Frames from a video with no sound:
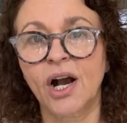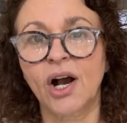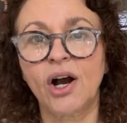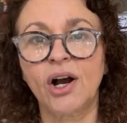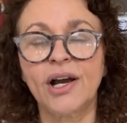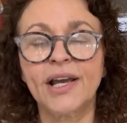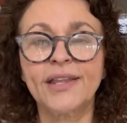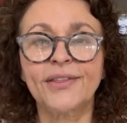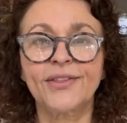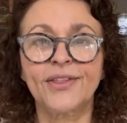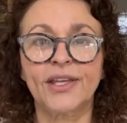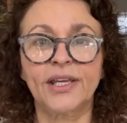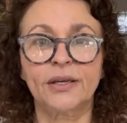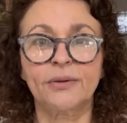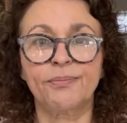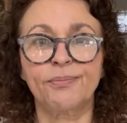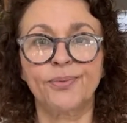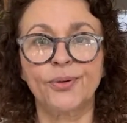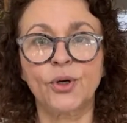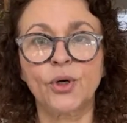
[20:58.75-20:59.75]
I
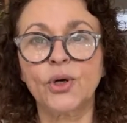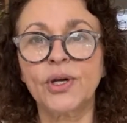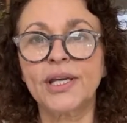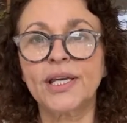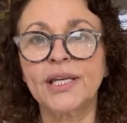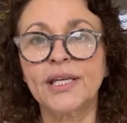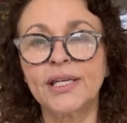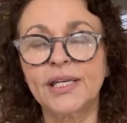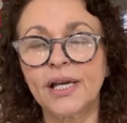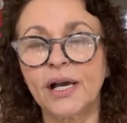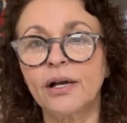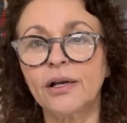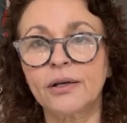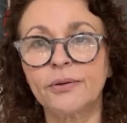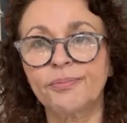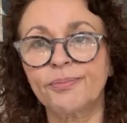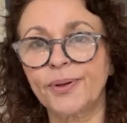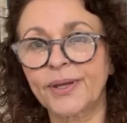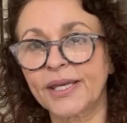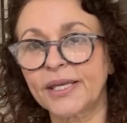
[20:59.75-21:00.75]
think putting
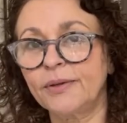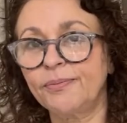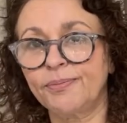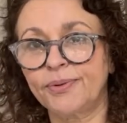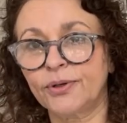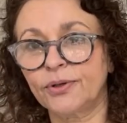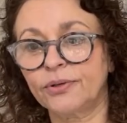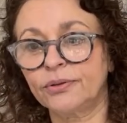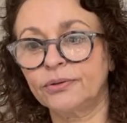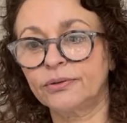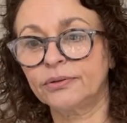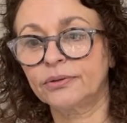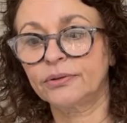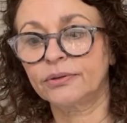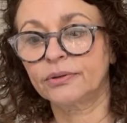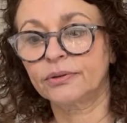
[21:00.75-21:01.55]
young people